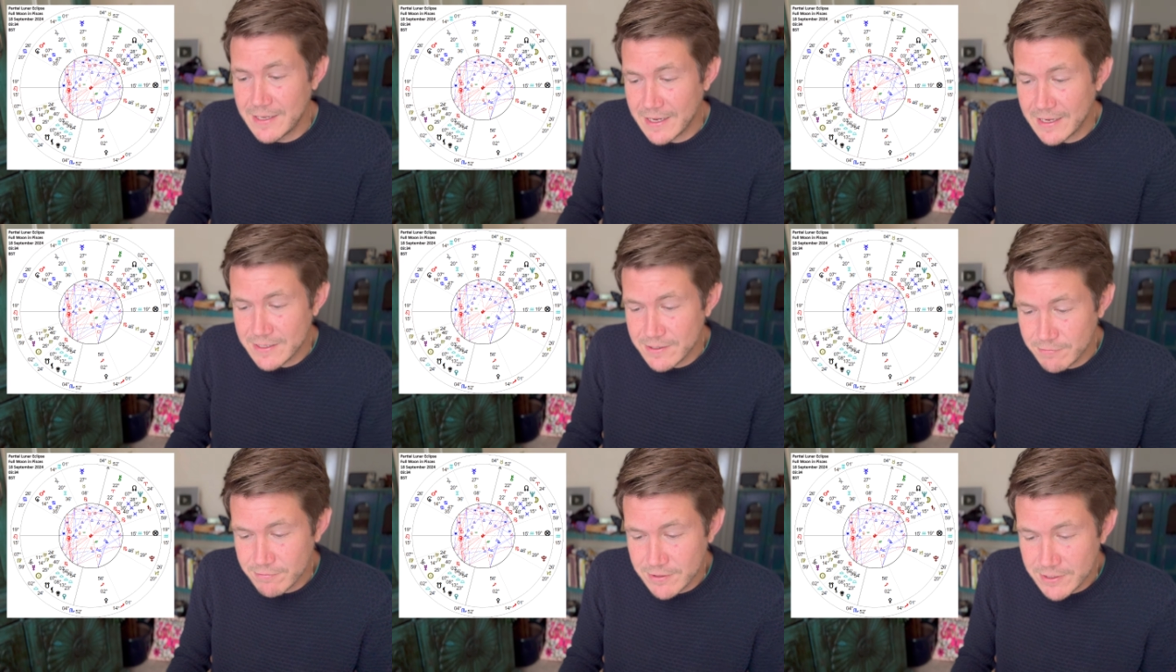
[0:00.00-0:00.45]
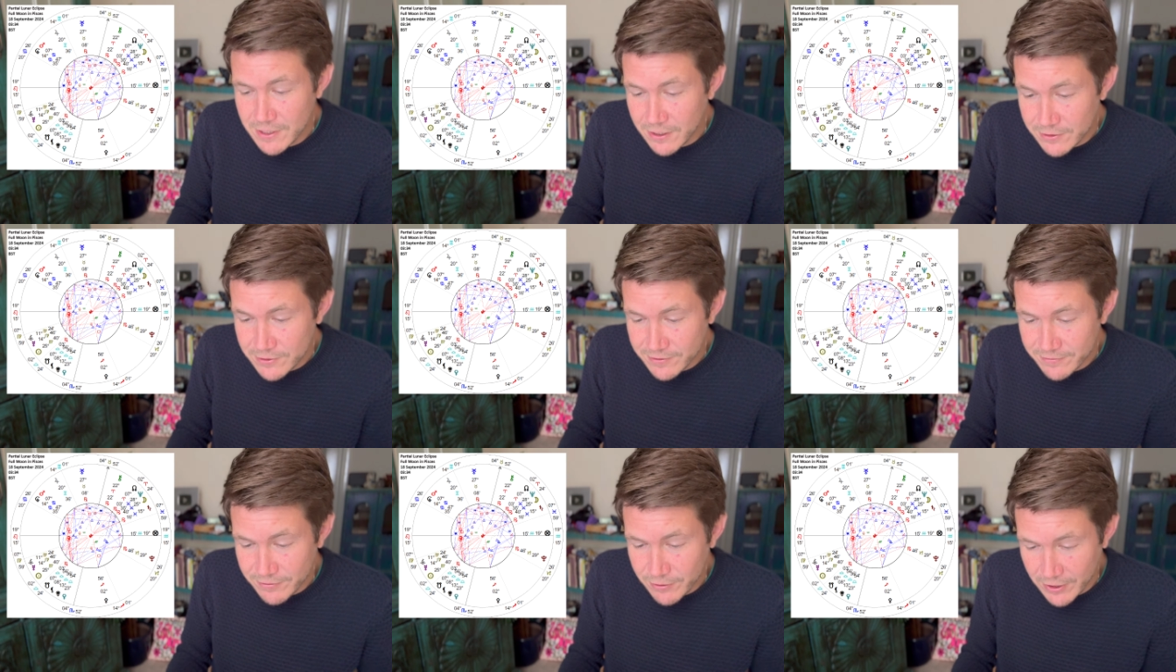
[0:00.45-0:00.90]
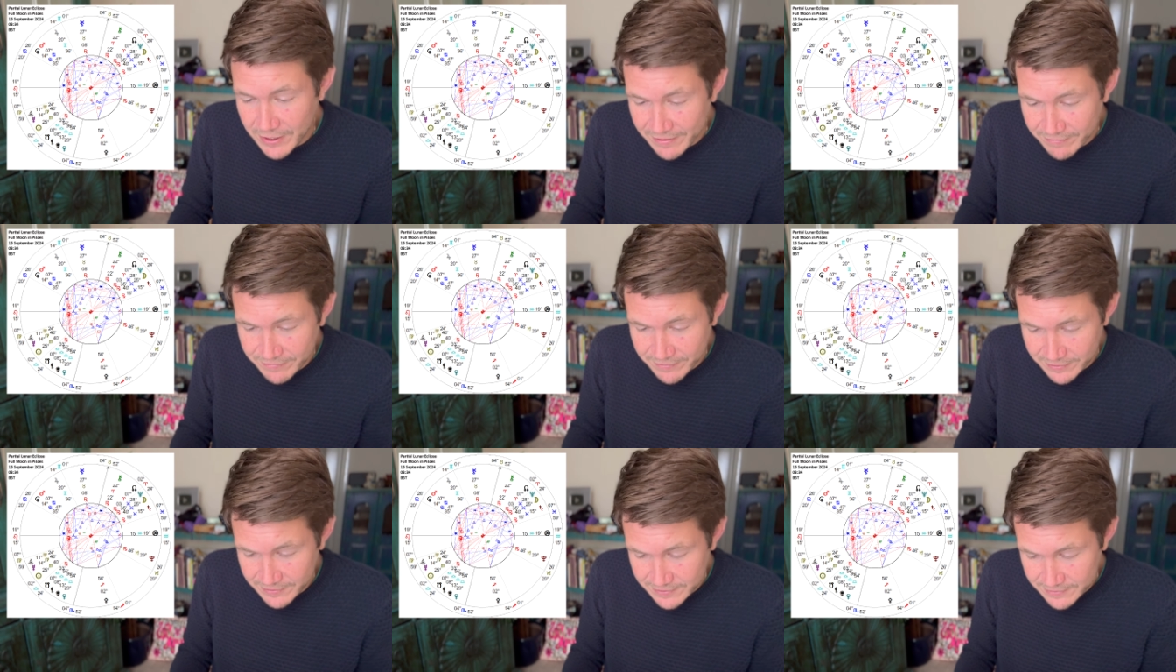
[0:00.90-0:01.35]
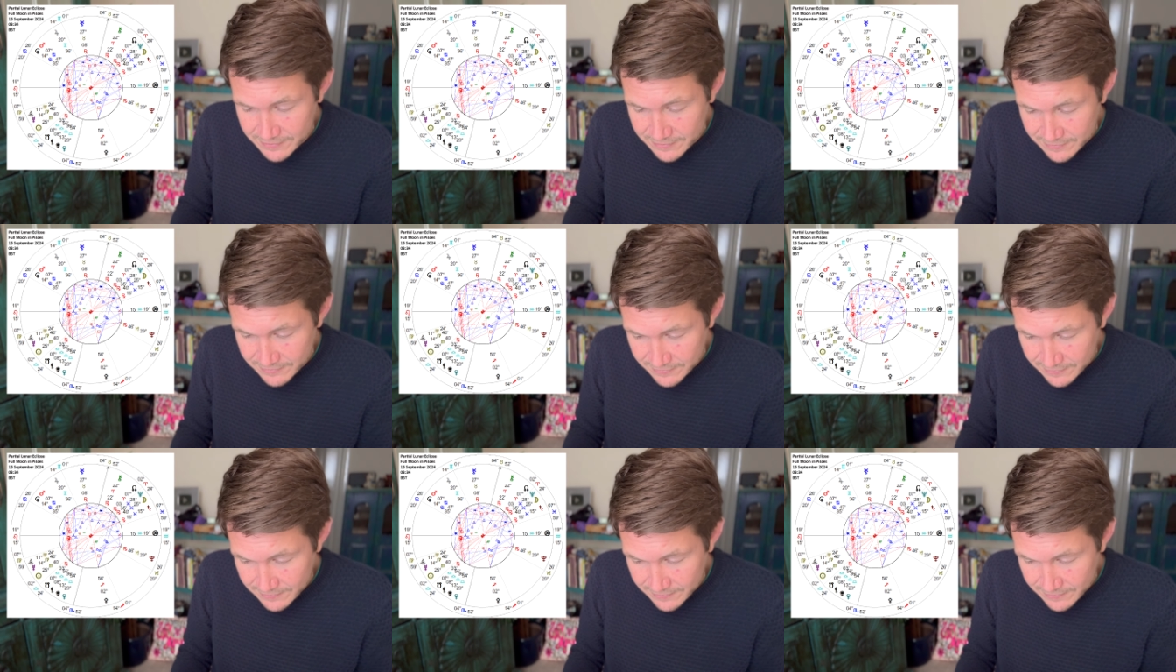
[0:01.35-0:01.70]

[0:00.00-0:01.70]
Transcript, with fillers: as a result of your efforts.